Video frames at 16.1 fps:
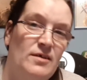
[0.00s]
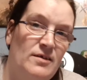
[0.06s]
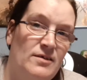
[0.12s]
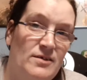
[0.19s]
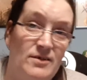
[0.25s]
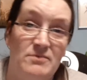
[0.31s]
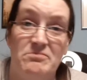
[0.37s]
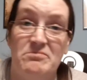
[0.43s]

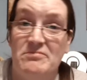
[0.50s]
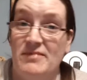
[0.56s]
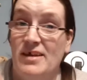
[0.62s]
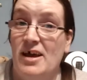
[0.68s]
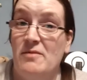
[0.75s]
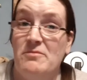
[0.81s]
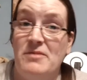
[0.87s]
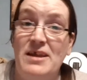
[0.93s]
So
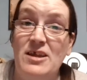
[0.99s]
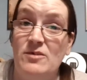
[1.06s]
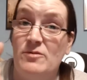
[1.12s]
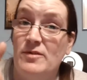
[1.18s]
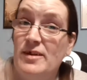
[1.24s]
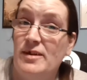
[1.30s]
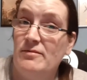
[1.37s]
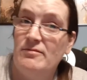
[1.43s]
thank you
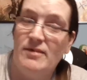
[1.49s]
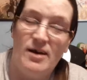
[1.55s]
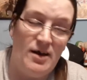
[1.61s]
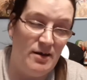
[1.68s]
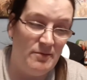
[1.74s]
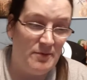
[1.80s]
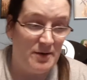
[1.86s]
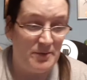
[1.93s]
for that.
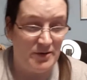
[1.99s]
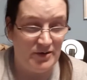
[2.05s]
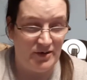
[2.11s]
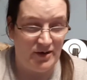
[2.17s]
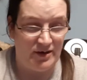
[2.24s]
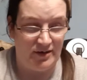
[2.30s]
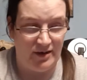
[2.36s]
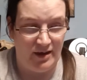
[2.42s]
I
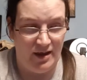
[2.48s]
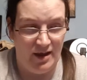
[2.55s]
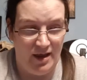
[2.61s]
appreciate it.